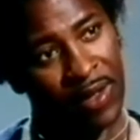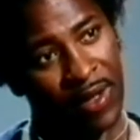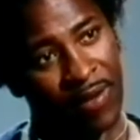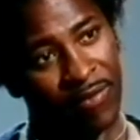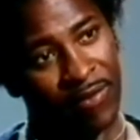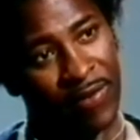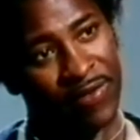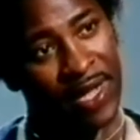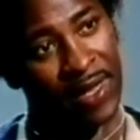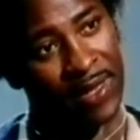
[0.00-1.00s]
of
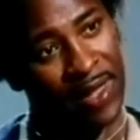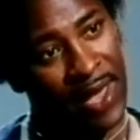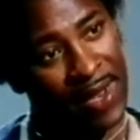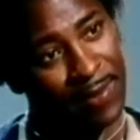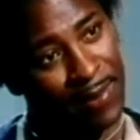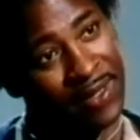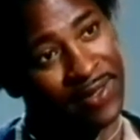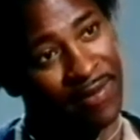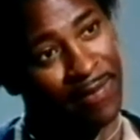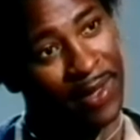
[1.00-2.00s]
saying that they got the
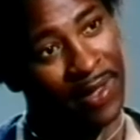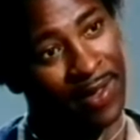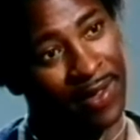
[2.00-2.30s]
best of me,